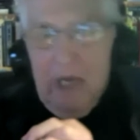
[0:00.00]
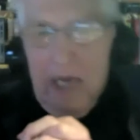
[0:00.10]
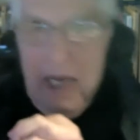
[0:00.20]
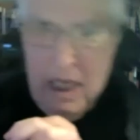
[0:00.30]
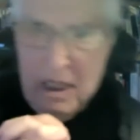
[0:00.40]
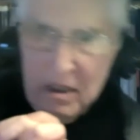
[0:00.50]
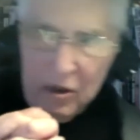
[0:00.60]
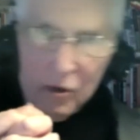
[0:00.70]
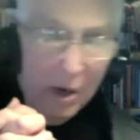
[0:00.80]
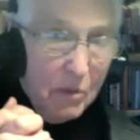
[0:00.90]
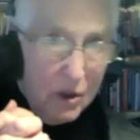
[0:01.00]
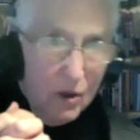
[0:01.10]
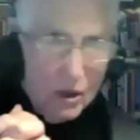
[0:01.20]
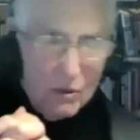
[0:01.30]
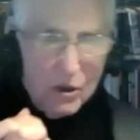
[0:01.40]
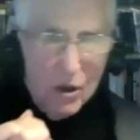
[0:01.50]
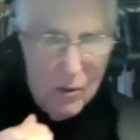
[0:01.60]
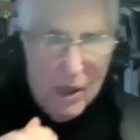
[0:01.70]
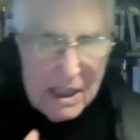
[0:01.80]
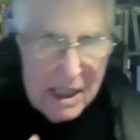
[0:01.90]
And Trump, of course, was
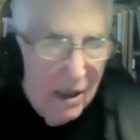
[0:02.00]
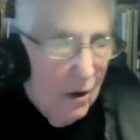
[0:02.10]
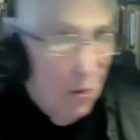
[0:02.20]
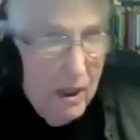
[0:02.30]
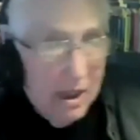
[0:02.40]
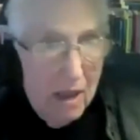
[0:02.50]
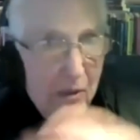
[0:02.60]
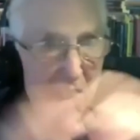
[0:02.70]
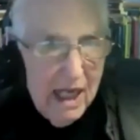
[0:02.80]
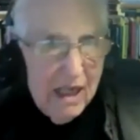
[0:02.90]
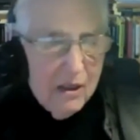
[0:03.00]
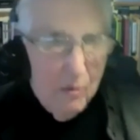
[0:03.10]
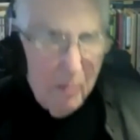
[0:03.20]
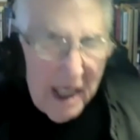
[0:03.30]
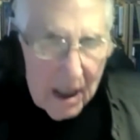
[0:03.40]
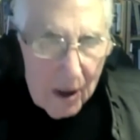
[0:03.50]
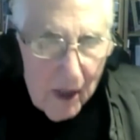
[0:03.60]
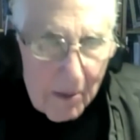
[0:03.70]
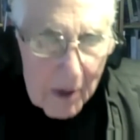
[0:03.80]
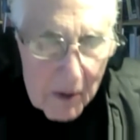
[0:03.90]
already saying, oh, we can't ag make
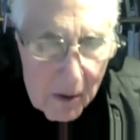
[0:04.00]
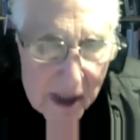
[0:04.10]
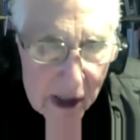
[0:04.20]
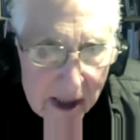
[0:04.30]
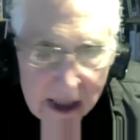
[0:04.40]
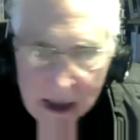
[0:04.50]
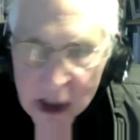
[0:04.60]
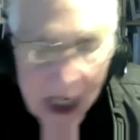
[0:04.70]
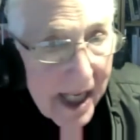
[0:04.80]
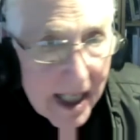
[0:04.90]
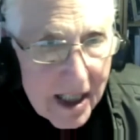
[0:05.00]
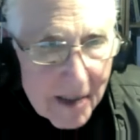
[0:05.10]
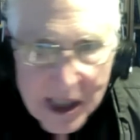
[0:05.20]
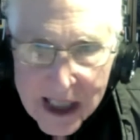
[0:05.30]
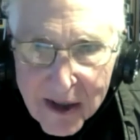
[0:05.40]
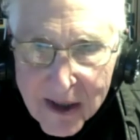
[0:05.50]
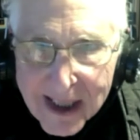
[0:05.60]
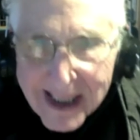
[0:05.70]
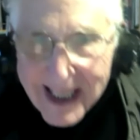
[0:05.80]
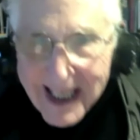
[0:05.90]
agreement with Russia until China comes in on it.
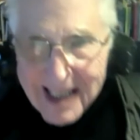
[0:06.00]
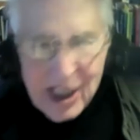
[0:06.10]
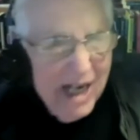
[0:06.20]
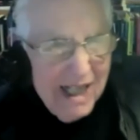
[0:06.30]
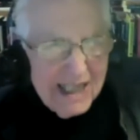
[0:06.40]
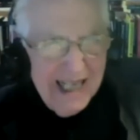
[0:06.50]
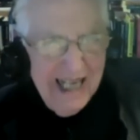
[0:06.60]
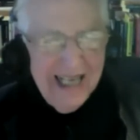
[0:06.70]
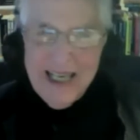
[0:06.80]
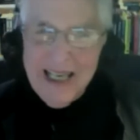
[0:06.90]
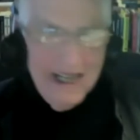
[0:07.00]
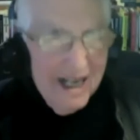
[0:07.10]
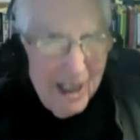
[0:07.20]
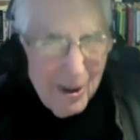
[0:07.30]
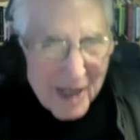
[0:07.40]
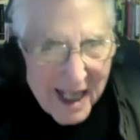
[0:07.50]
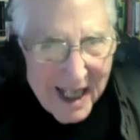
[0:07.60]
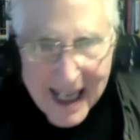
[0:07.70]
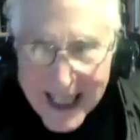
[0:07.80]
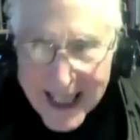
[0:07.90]
China saying, are you
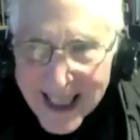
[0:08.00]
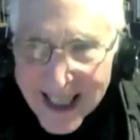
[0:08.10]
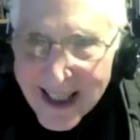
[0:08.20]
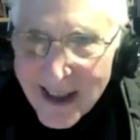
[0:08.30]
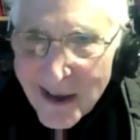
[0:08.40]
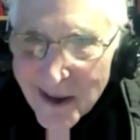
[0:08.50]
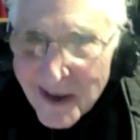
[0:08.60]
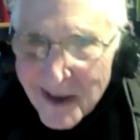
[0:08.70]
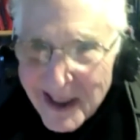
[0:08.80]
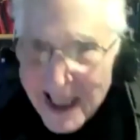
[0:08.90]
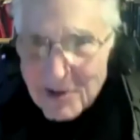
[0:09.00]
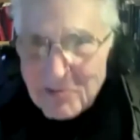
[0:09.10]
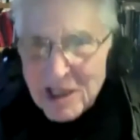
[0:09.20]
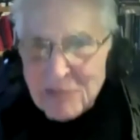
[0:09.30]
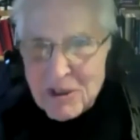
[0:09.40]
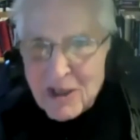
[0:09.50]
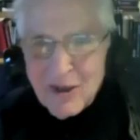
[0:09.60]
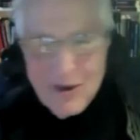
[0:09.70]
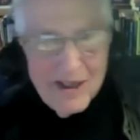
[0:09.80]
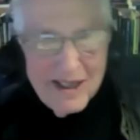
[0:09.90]
kidding? We have a minimum
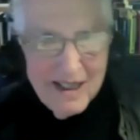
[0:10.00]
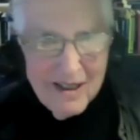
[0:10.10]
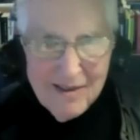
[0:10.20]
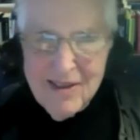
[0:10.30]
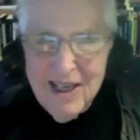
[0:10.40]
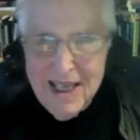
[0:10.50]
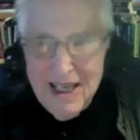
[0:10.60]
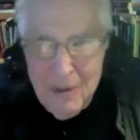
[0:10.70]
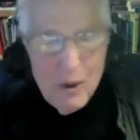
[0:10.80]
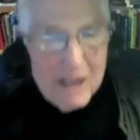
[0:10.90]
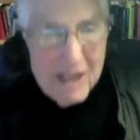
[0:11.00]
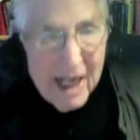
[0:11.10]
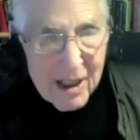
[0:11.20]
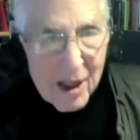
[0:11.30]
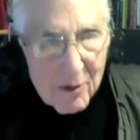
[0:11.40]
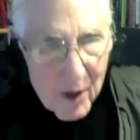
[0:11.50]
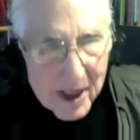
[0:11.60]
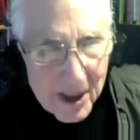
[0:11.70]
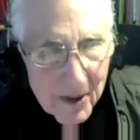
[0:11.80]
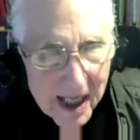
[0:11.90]
deterrent here, one tenth of what
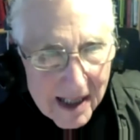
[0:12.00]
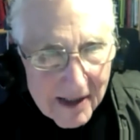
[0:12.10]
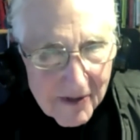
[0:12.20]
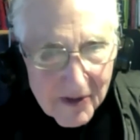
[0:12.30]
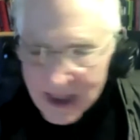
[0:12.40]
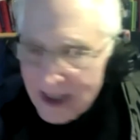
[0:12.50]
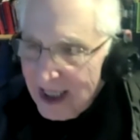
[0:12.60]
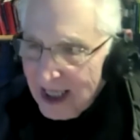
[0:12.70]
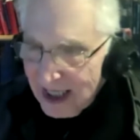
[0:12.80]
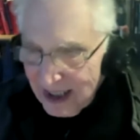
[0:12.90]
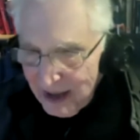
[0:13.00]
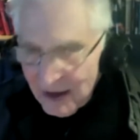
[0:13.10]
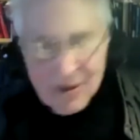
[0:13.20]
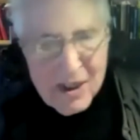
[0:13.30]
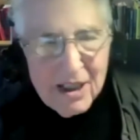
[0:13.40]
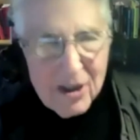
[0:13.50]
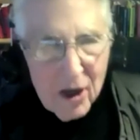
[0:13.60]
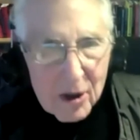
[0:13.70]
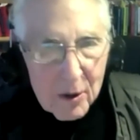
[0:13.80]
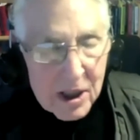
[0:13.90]
you have. You don't need to
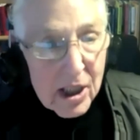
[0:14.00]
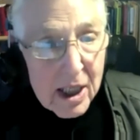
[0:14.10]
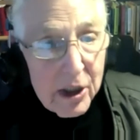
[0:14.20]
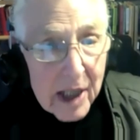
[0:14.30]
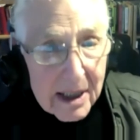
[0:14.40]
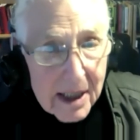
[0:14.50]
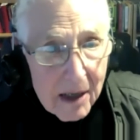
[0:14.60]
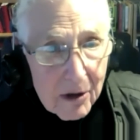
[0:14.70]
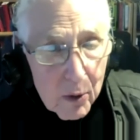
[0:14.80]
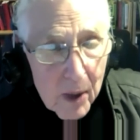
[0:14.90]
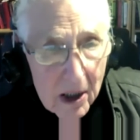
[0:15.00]
talk to us till you get down to our